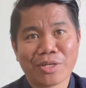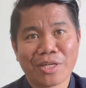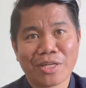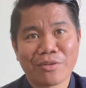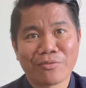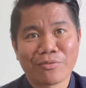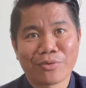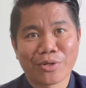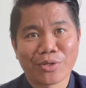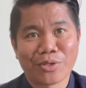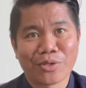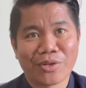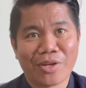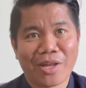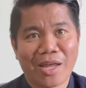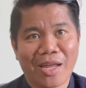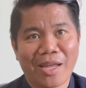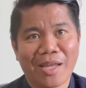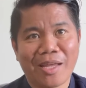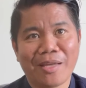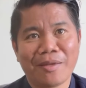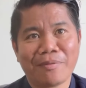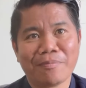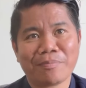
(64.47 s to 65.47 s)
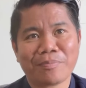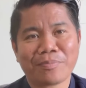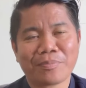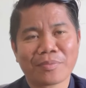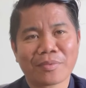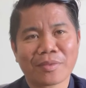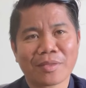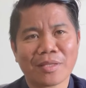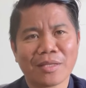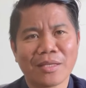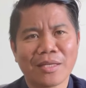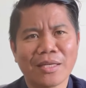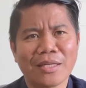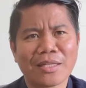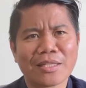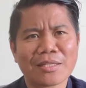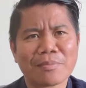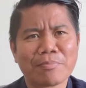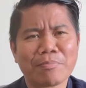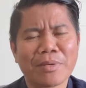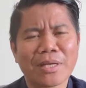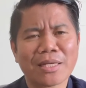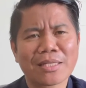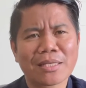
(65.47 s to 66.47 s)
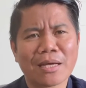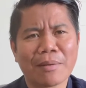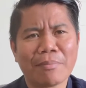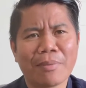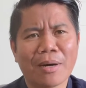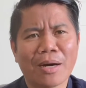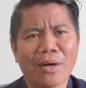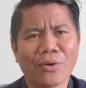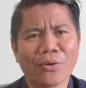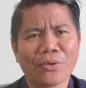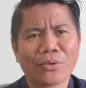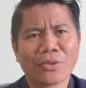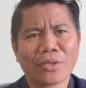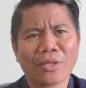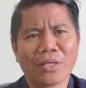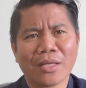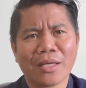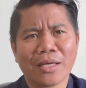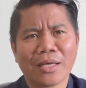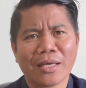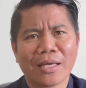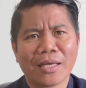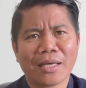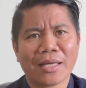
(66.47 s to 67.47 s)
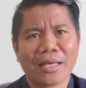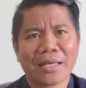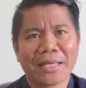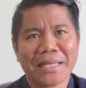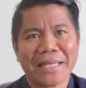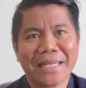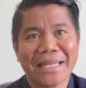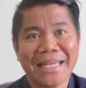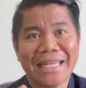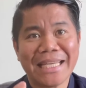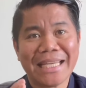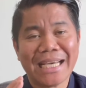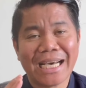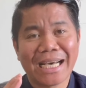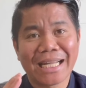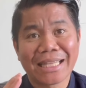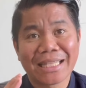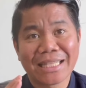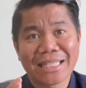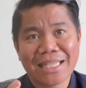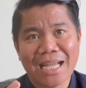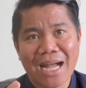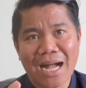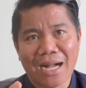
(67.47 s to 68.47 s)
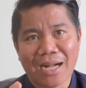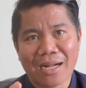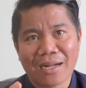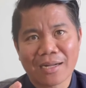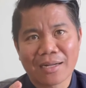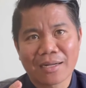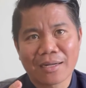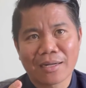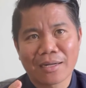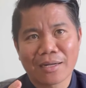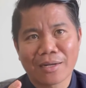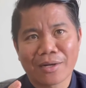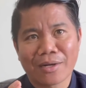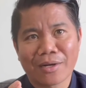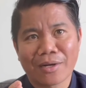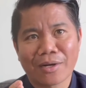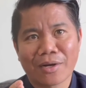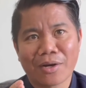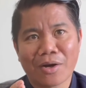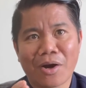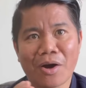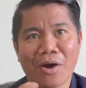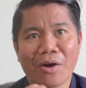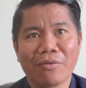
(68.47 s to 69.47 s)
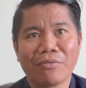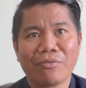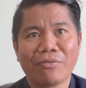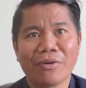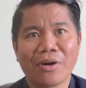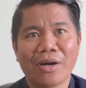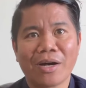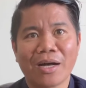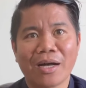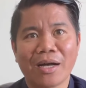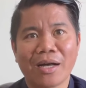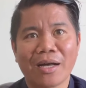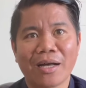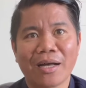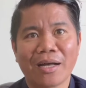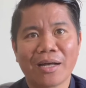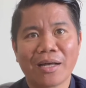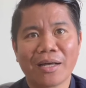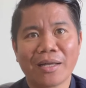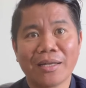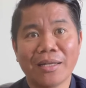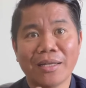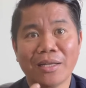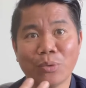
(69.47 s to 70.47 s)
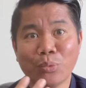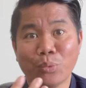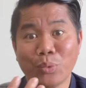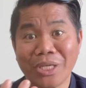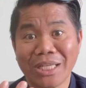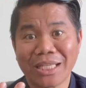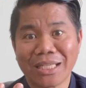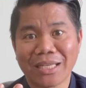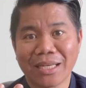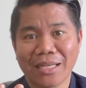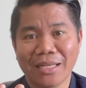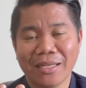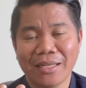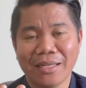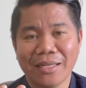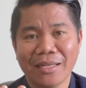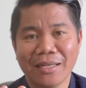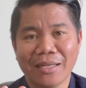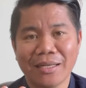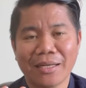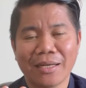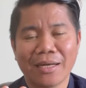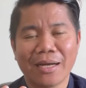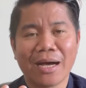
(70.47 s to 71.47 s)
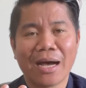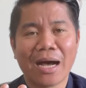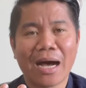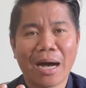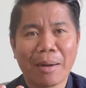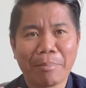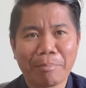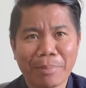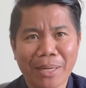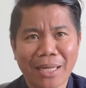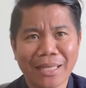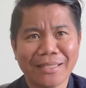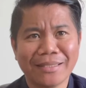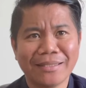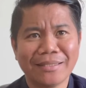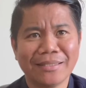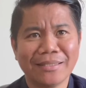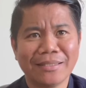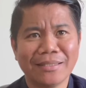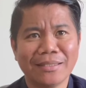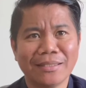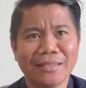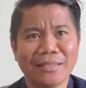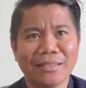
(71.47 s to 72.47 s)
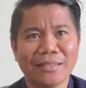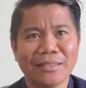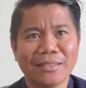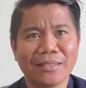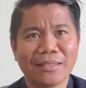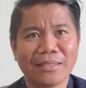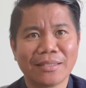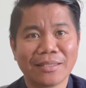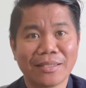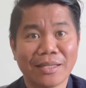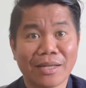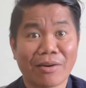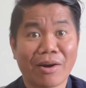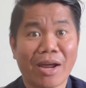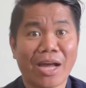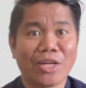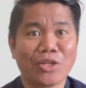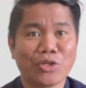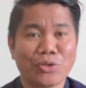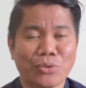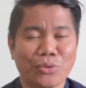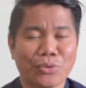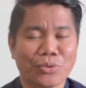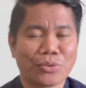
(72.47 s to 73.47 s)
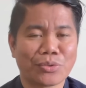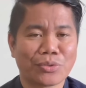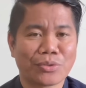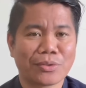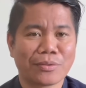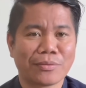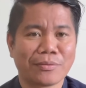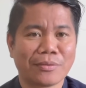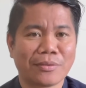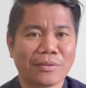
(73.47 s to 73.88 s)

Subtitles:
reading for today, it speaks about the attack of the wicked upon the righteous.